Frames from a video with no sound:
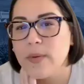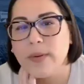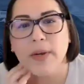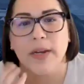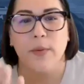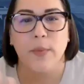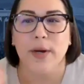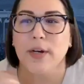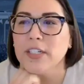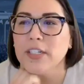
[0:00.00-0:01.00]
we
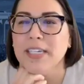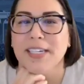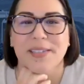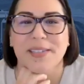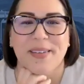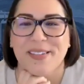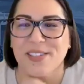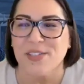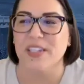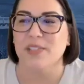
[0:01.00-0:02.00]
are, just in case somebody else
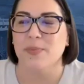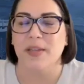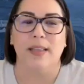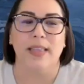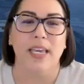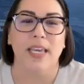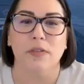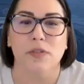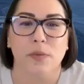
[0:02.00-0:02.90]
joins. But thank you.